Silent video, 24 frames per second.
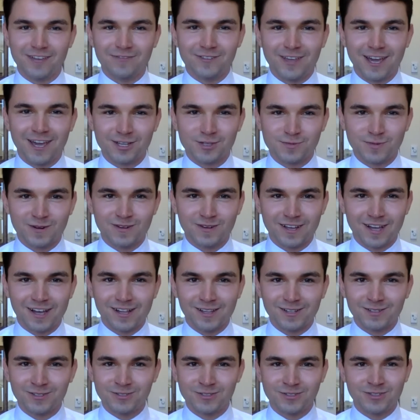taxpayer
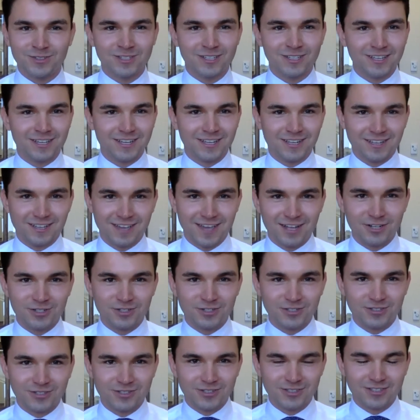dollars, engage
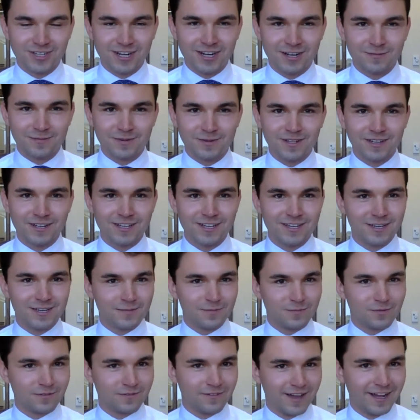in sustainability,
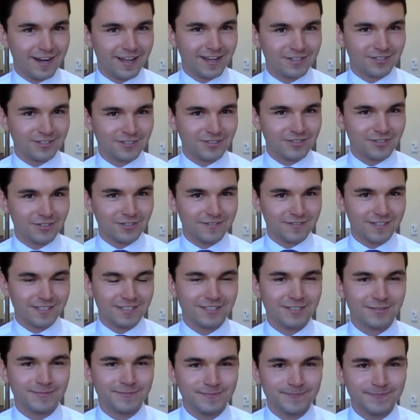and provide excellent
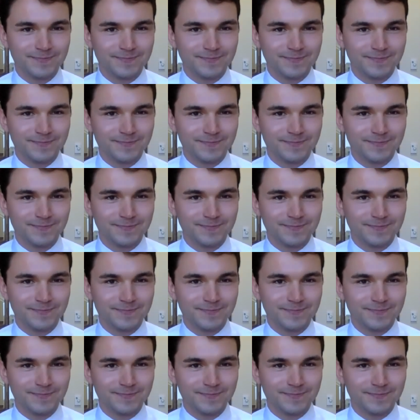service.